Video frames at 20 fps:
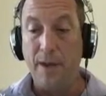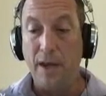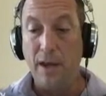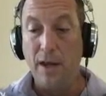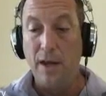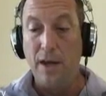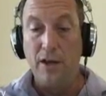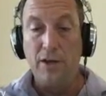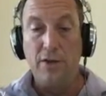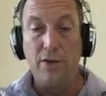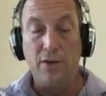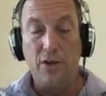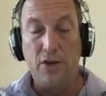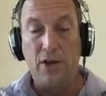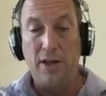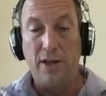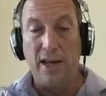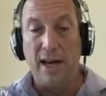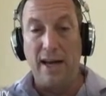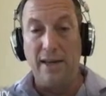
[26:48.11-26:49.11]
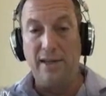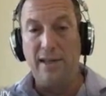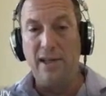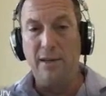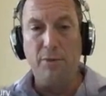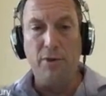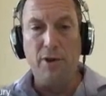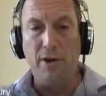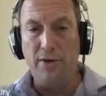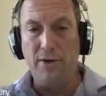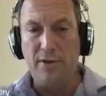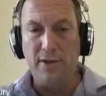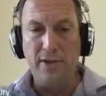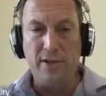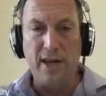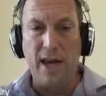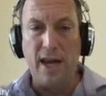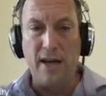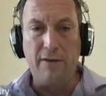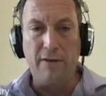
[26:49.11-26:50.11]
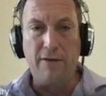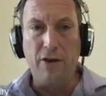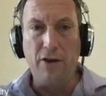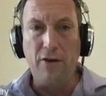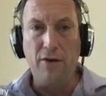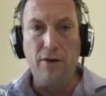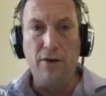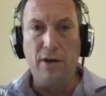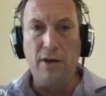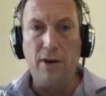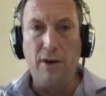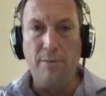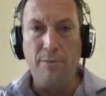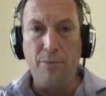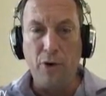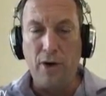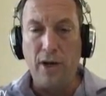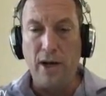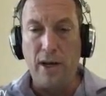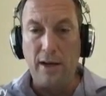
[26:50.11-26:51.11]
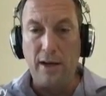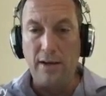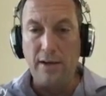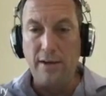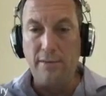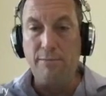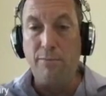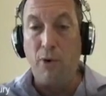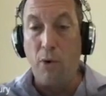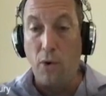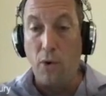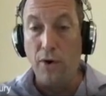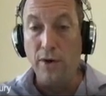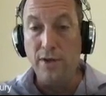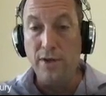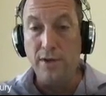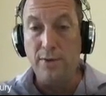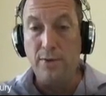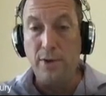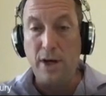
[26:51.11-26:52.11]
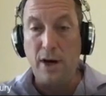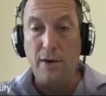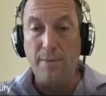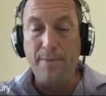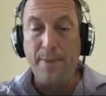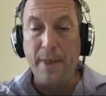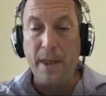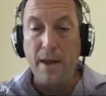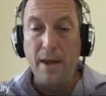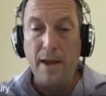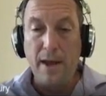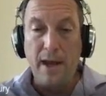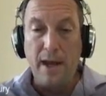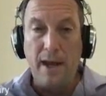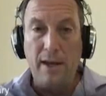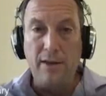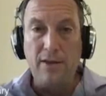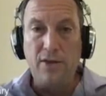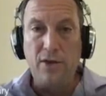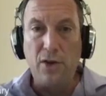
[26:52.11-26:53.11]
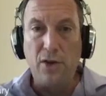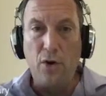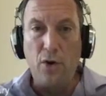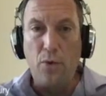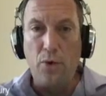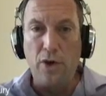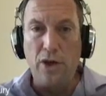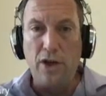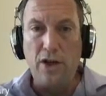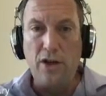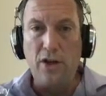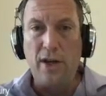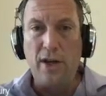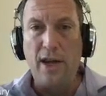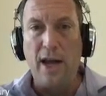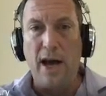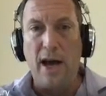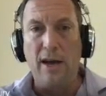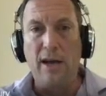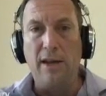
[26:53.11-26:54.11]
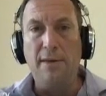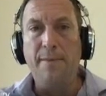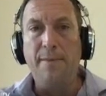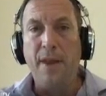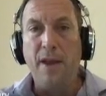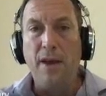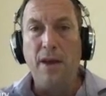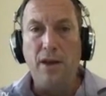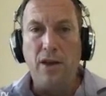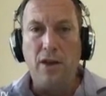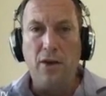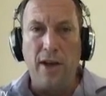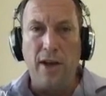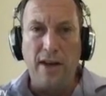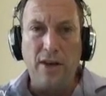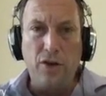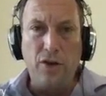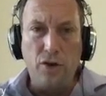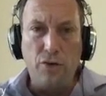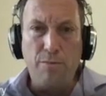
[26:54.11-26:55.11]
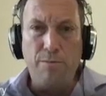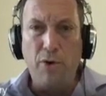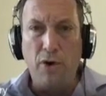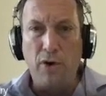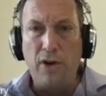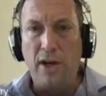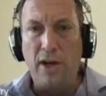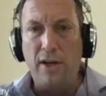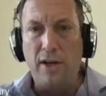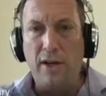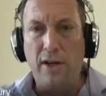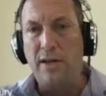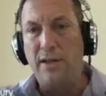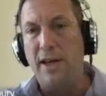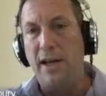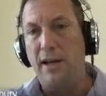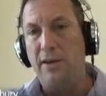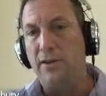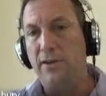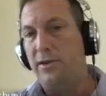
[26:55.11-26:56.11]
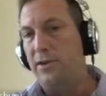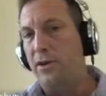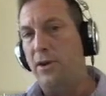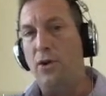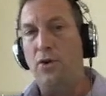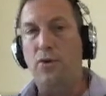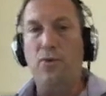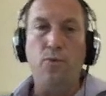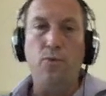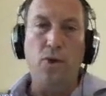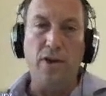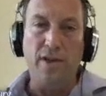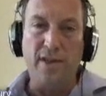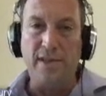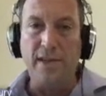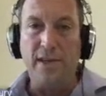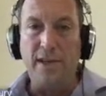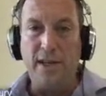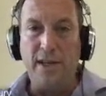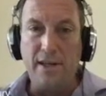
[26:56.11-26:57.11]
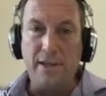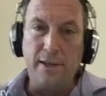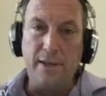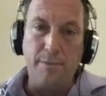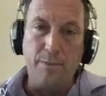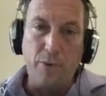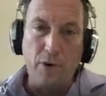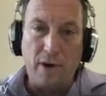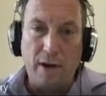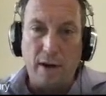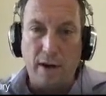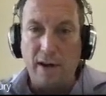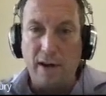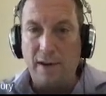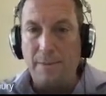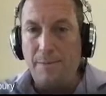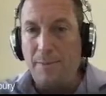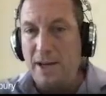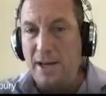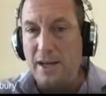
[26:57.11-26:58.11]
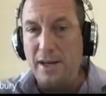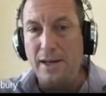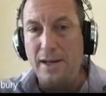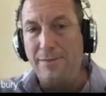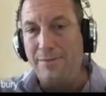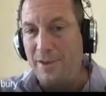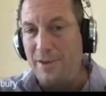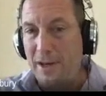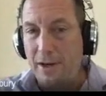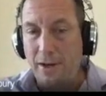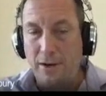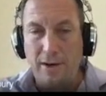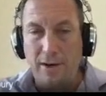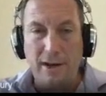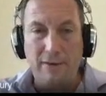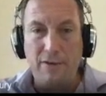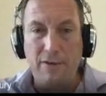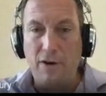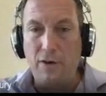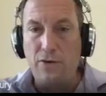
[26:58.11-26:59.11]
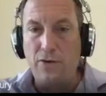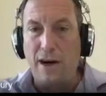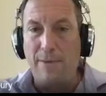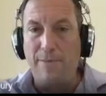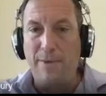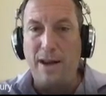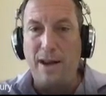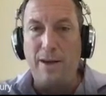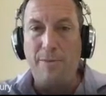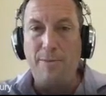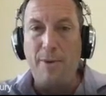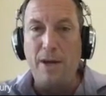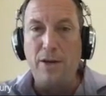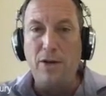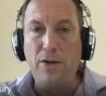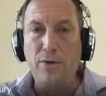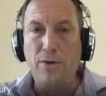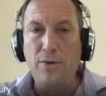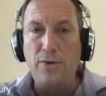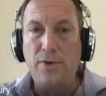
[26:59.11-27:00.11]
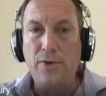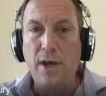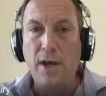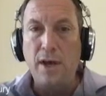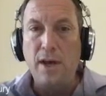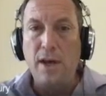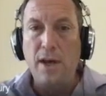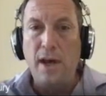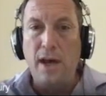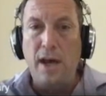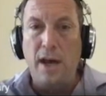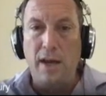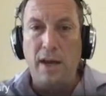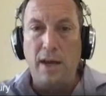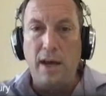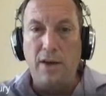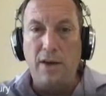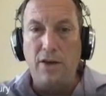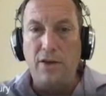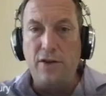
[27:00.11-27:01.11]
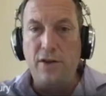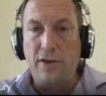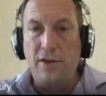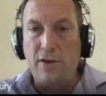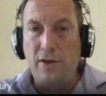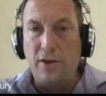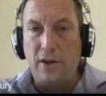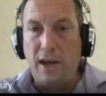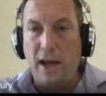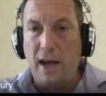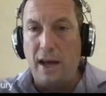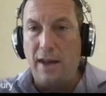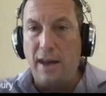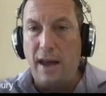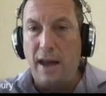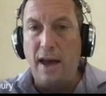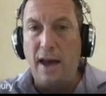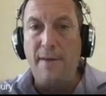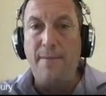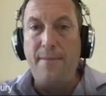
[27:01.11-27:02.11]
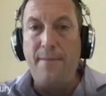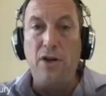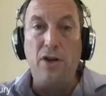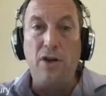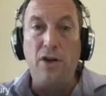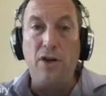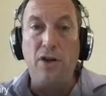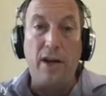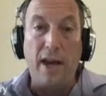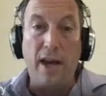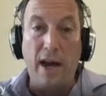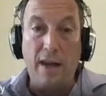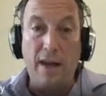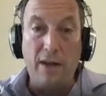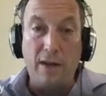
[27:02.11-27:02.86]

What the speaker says: So as you can kind of see below, this is kind of your bookings boards, as we call them. And so when you click on it, you'll add new booking details. So what city is the booking going to be in? You know, you have your drop-down menus. And then you just click on that. You click on